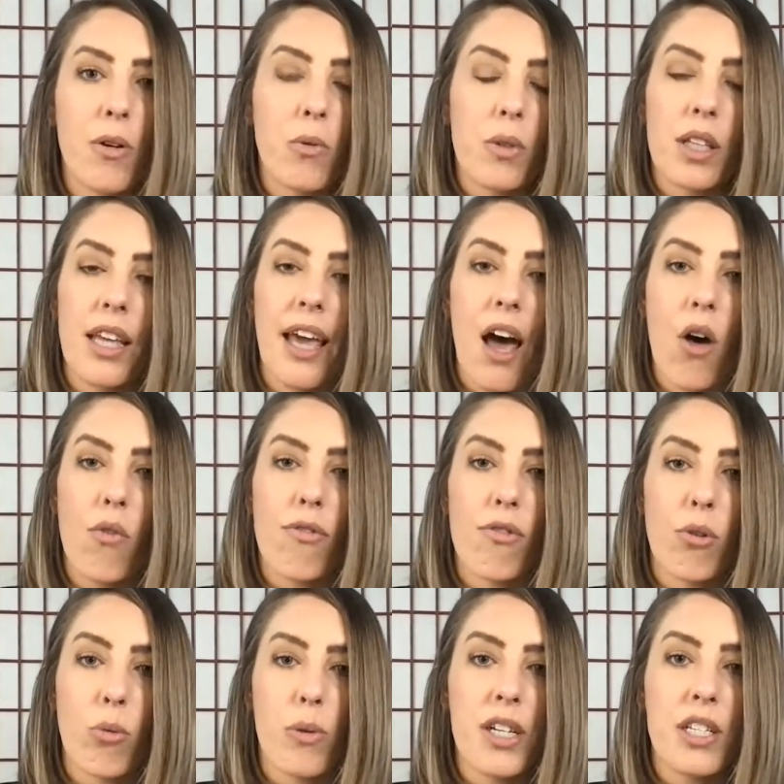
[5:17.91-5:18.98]
a really
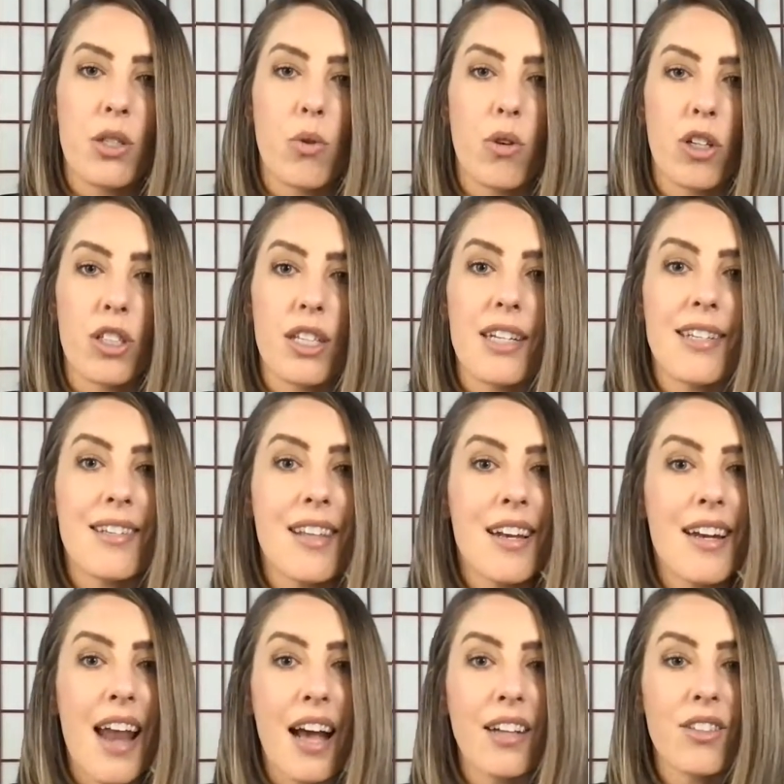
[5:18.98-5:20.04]
helpful resource is the
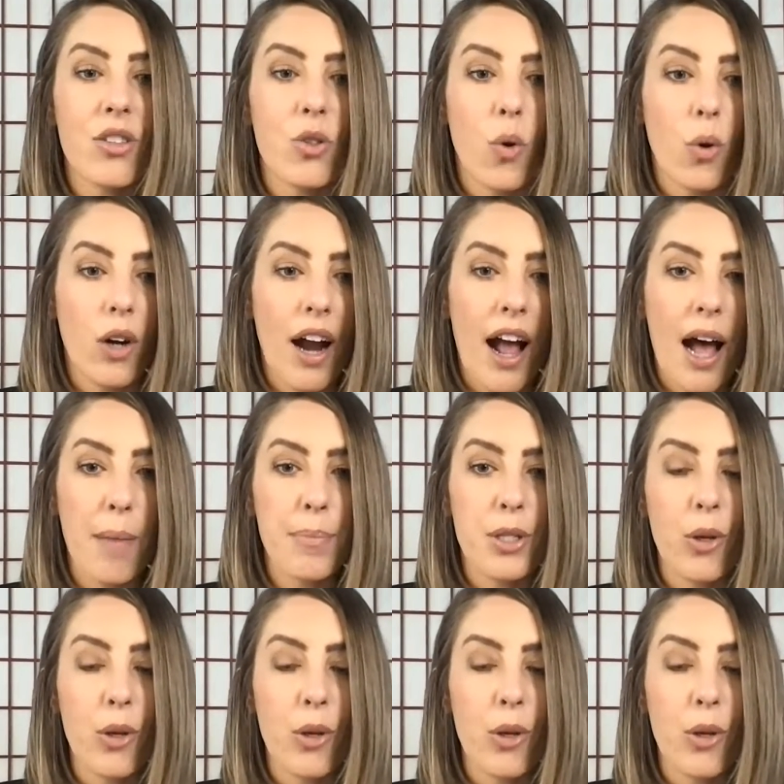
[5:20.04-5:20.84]
Nextdoor app.